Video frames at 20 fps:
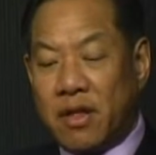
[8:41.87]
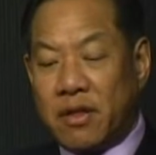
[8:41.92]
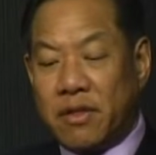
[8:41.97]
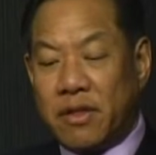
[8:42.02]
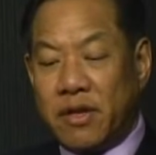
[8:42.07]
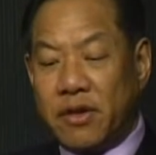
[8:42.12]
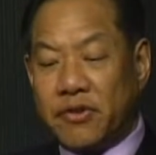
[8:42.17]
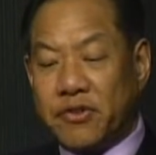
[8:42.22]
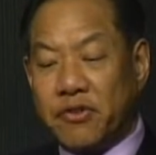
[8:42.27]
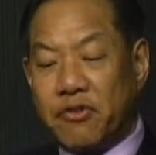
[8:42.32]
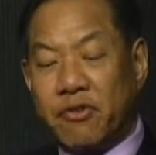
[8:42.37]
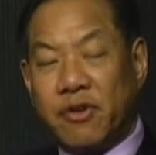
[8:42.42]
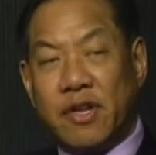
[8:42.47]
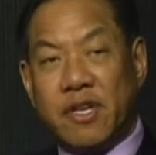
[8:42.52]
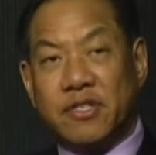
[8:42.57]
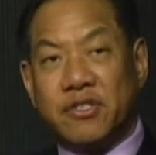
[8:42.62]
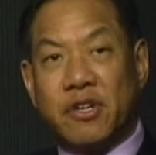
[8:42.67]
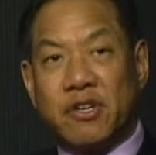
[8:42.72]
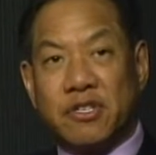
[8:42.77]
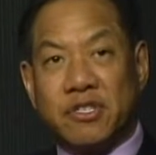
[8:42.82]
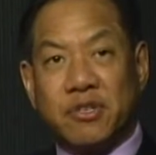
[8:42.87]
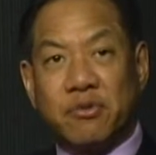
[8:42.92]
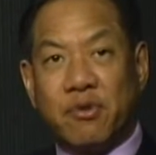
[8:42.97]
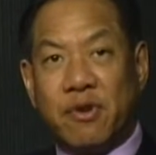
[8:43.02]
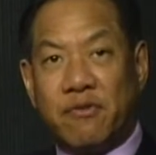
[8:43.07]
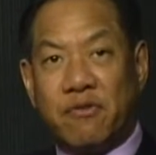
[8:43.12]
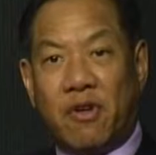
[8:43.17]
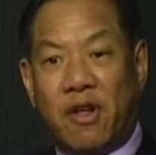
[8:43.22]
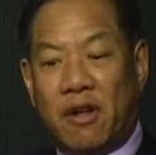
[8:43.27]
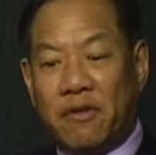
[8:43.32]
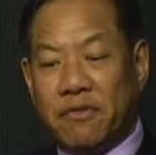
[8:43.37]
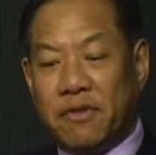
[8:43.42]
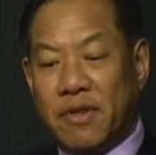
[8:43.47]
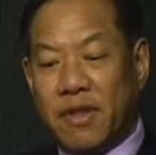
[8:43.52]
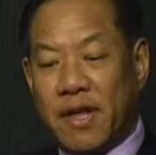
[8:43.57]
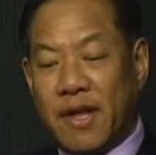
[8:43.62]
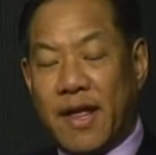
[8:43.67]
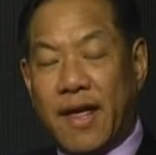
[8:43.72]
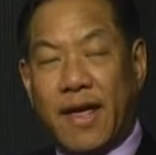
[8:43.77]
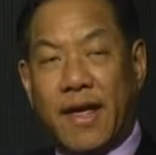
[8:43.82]
The attorney is also involved in
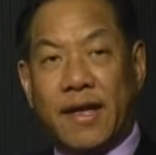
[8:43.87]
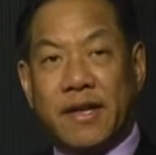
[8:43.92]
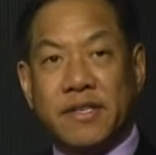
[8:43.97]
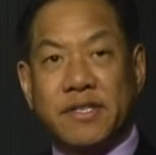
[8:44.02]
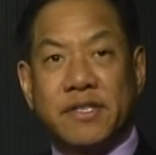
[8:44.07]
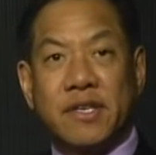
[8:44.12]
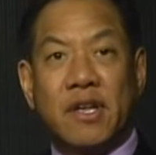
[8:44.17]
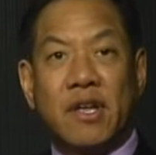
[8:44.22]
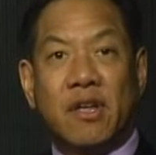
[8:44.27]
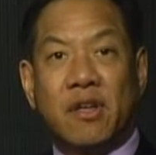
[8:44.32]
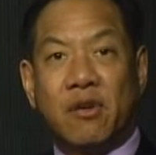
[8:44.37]
the case.